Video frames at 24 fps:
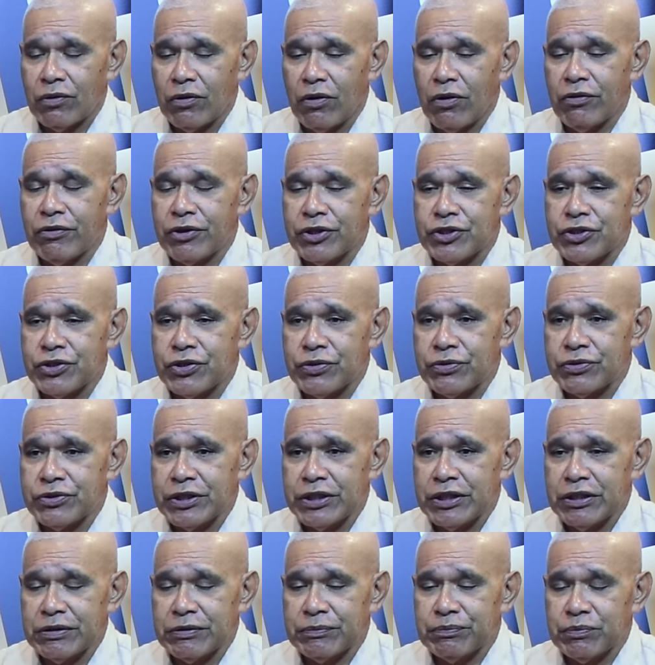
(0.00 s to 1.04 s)
orange juice
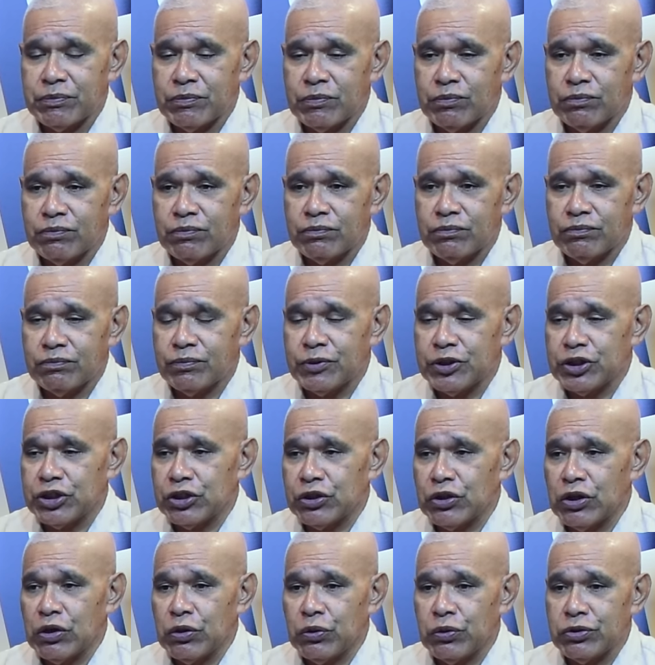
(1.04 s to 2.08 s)
in a
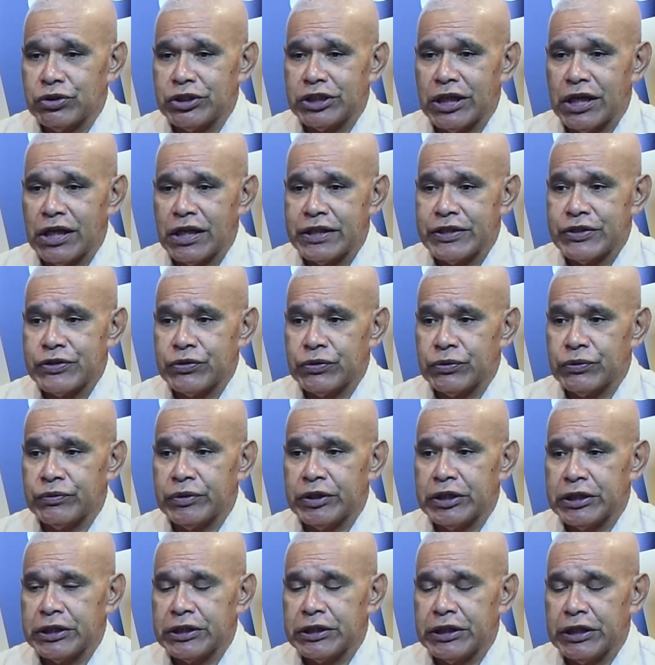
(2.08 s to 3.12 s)
particular hotel in
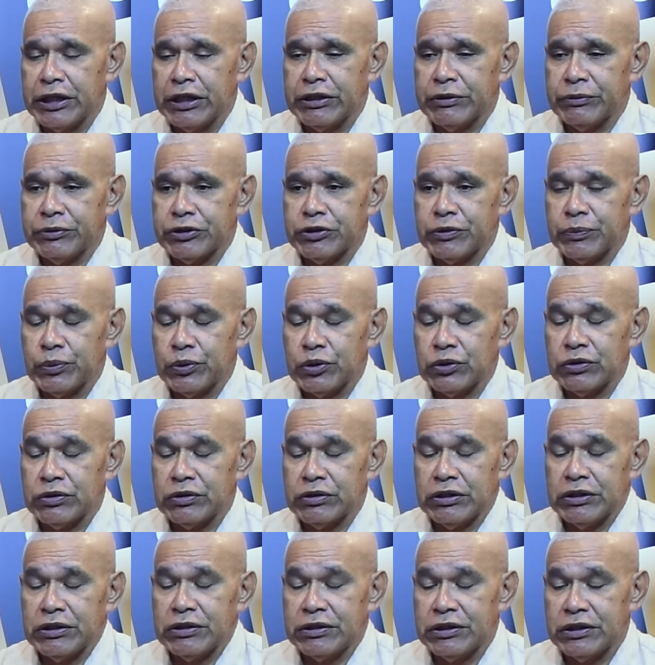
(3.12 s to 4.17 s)
Suva, and he was supposed
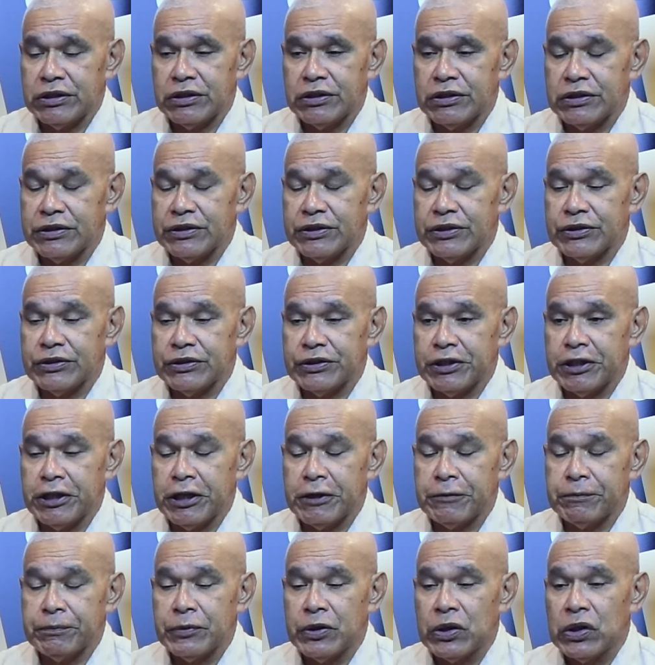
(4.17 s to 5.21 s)
to, and it didn't turn
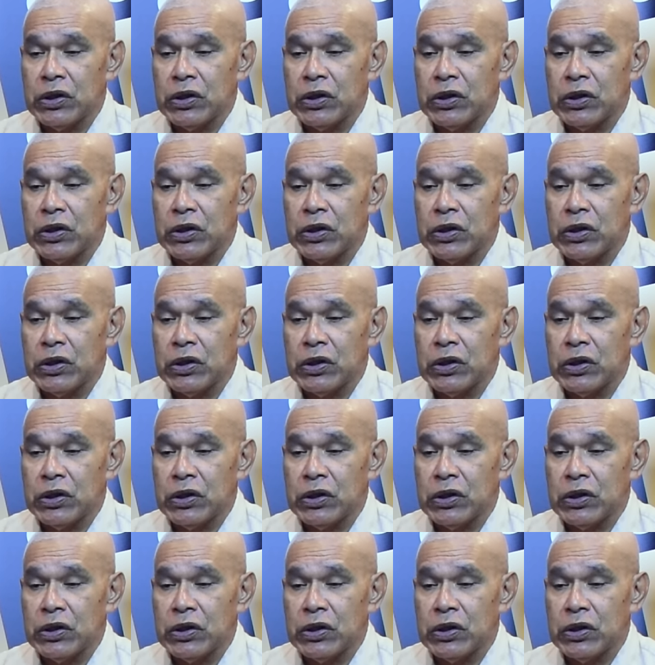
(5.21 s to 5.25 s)
up.